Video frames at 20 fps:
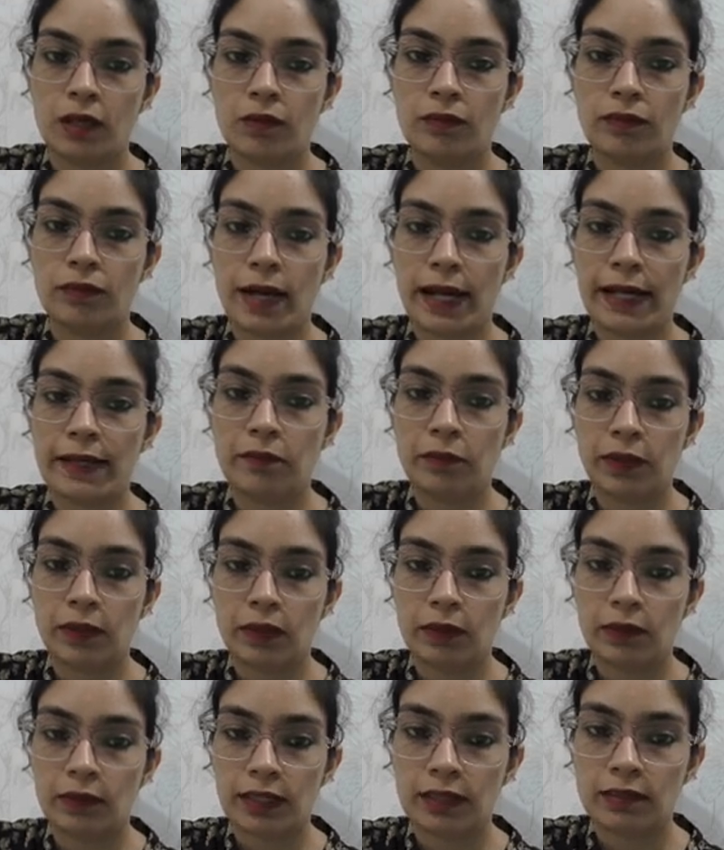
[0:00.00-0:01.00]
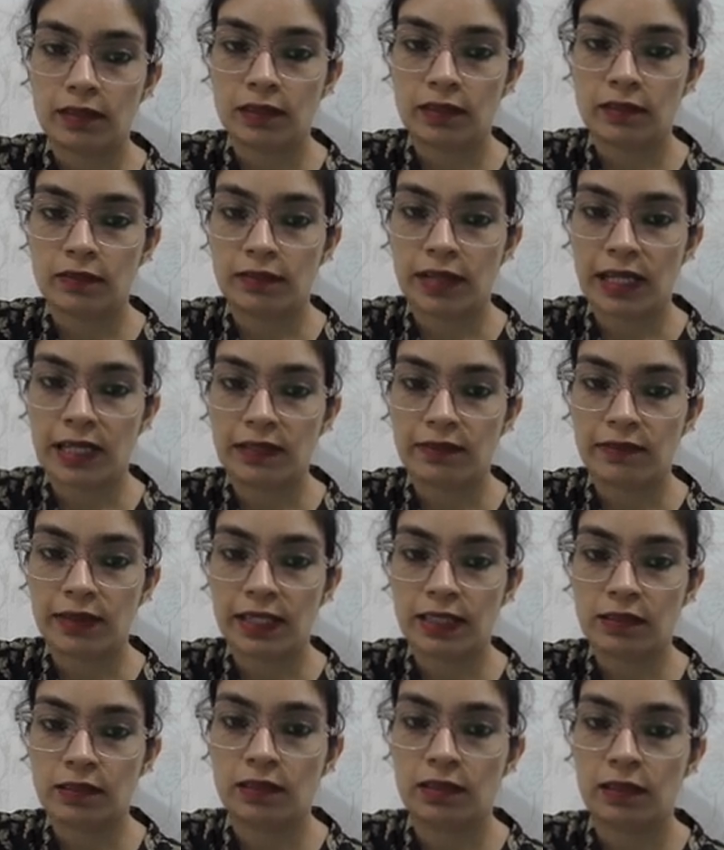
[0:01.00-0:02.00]
5 into x is
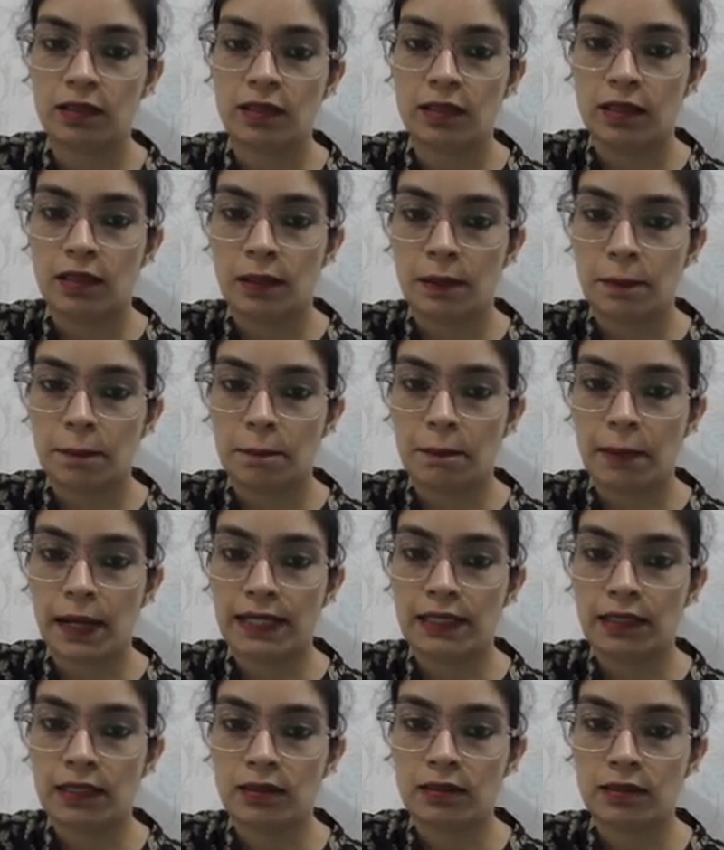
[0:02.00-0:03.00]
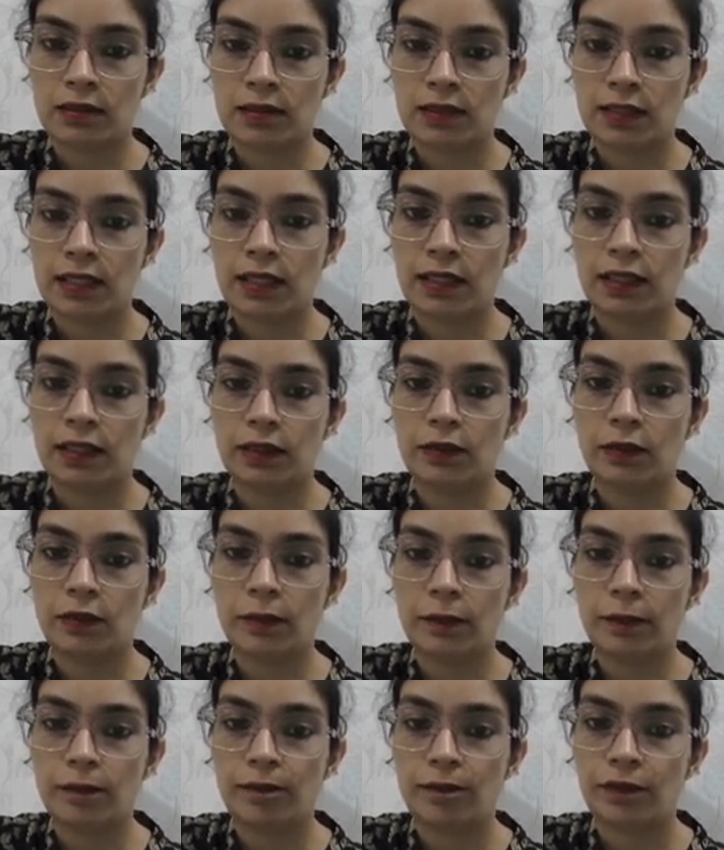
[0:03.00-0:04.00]
5x, minus 3
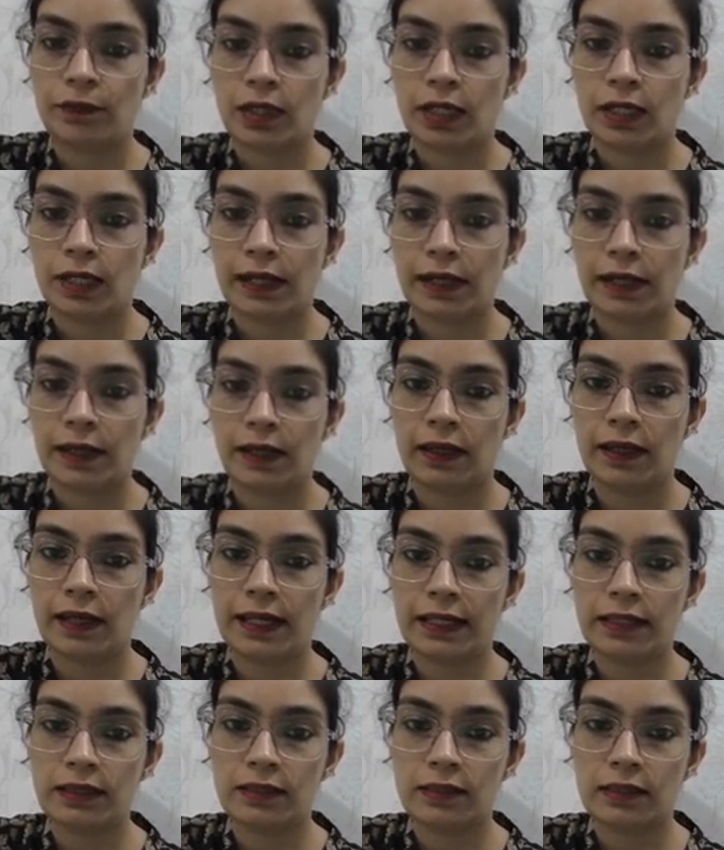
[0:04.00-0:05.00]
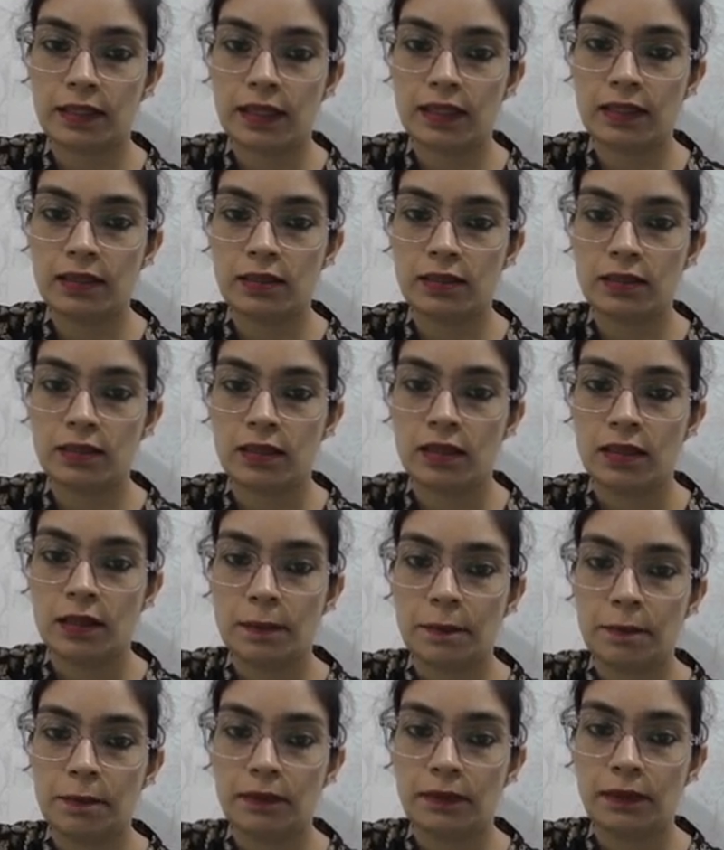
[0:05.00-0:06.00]
into x is
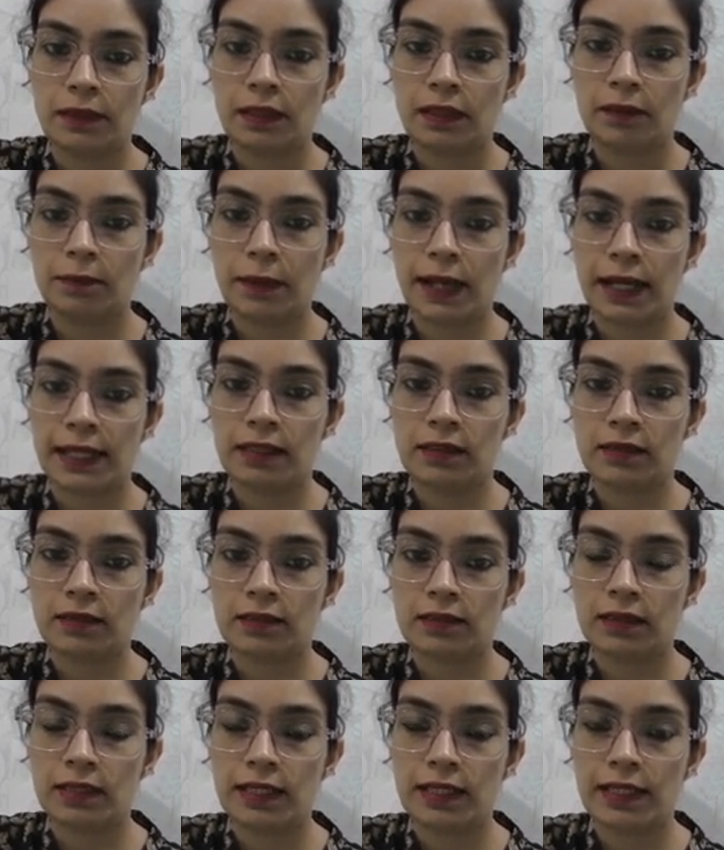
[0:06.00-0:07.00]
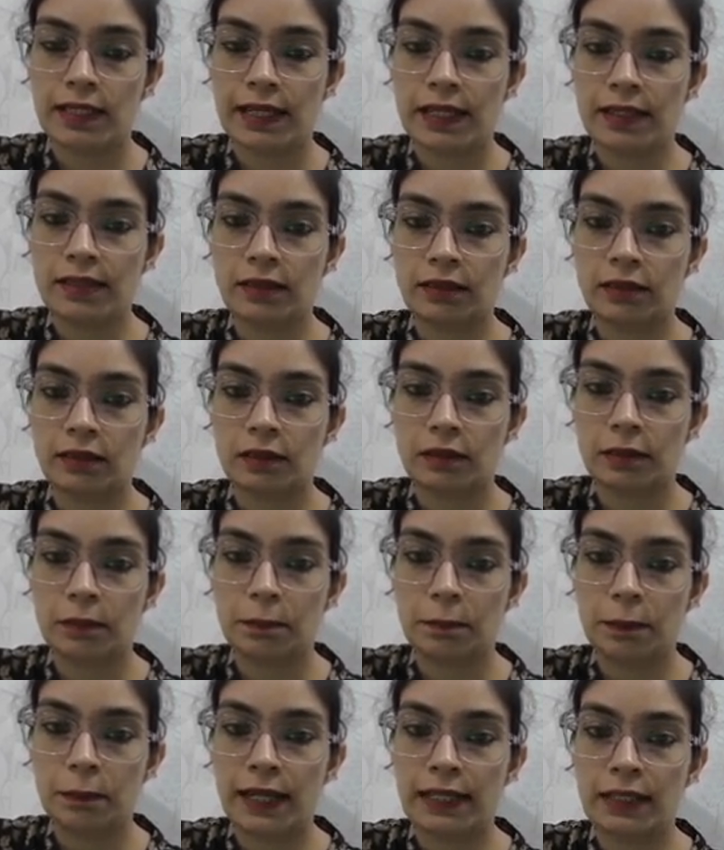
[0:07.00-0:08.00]
minus 3s,
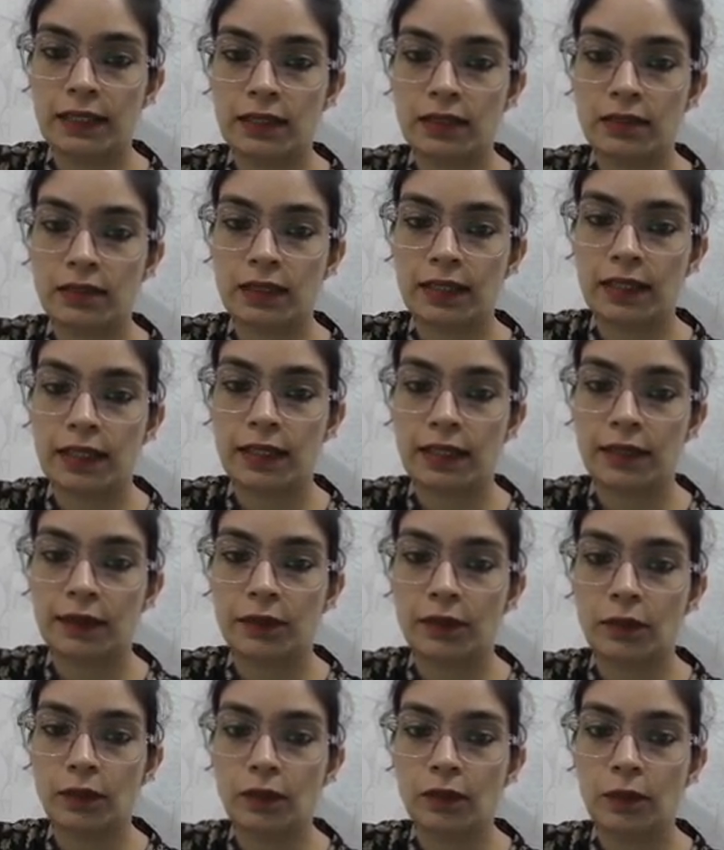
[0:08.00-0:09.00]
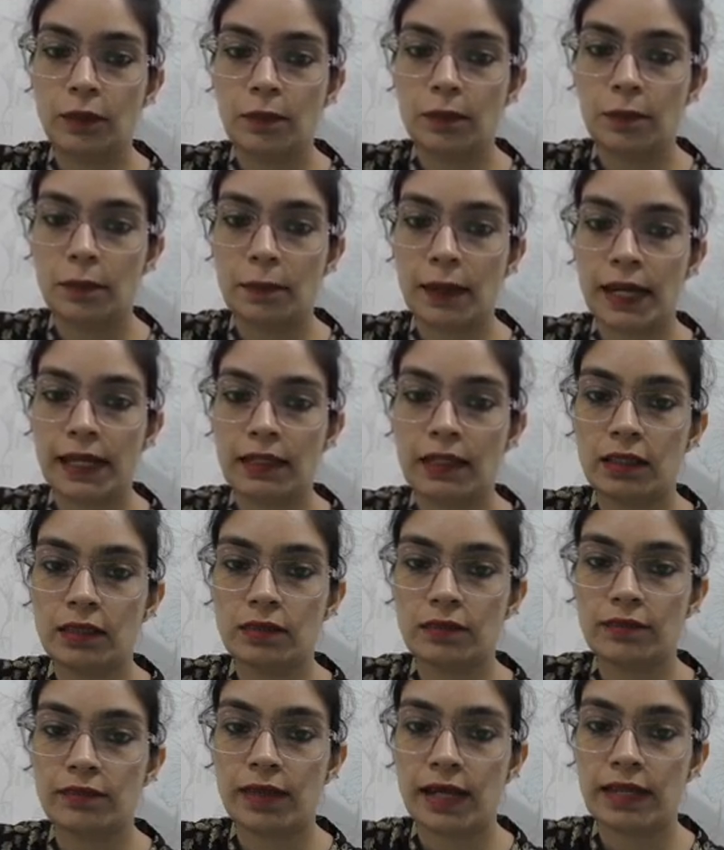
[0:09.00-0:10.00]
minus 3 into
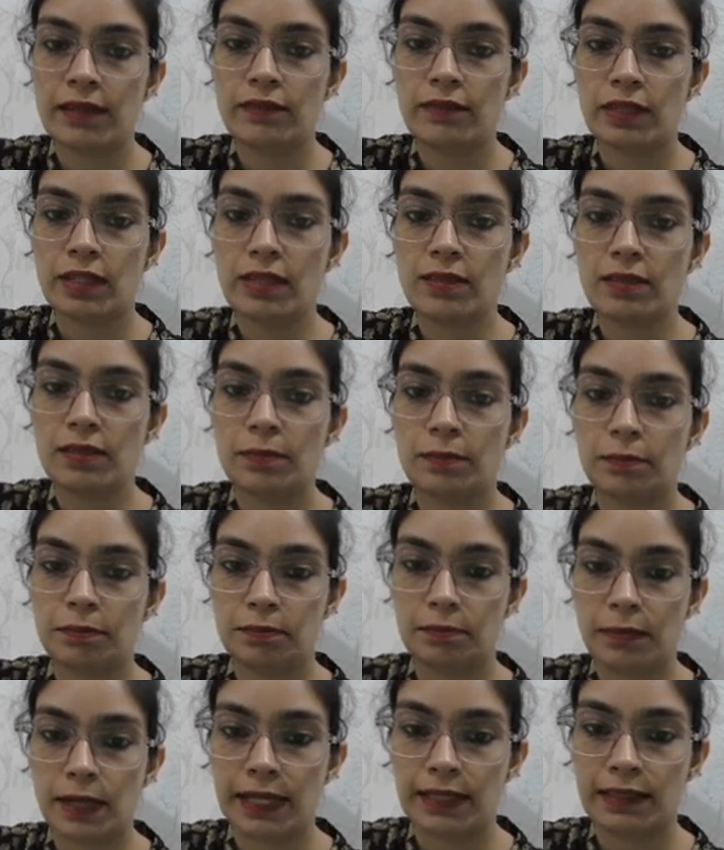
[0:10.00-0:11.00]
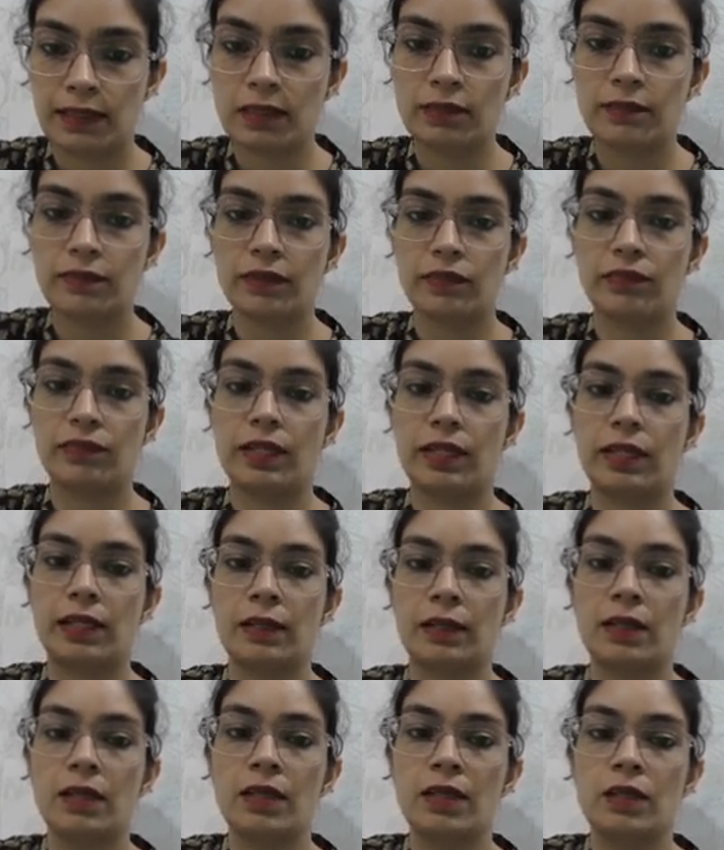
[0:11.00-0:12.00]
minus 5 is minus
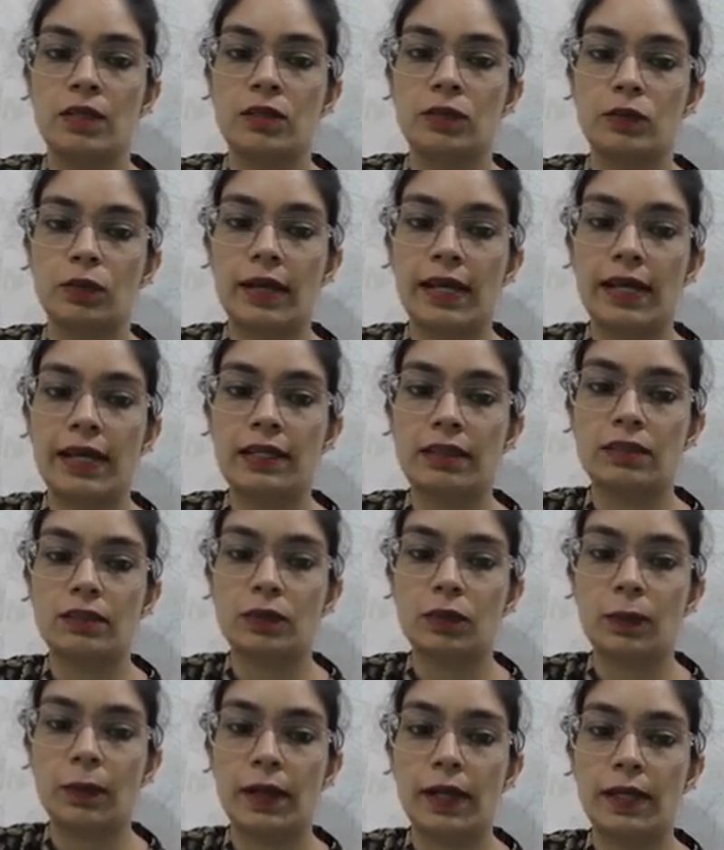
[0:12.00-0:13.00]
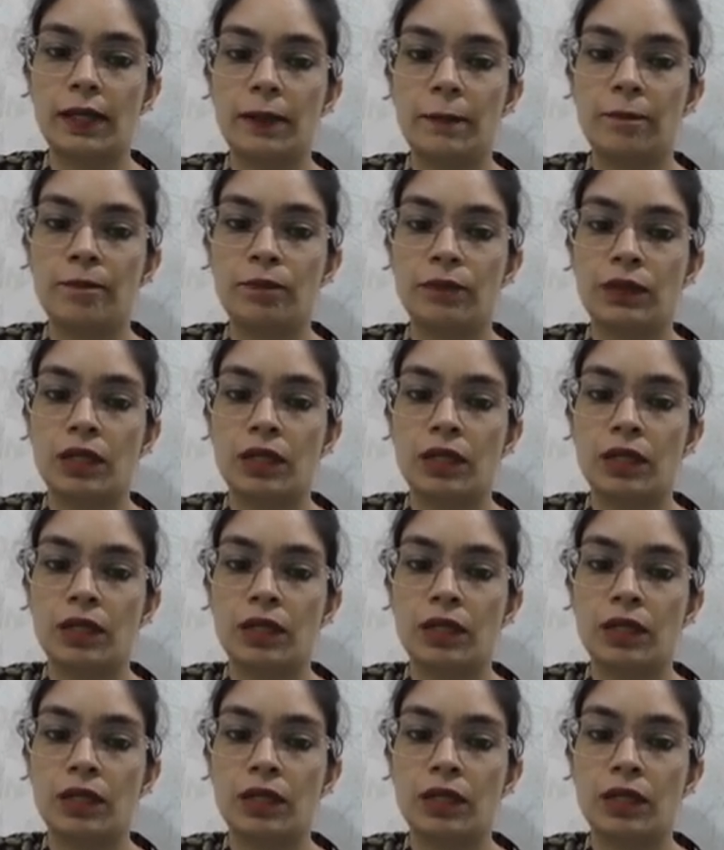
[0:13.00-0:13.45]
15. So x square,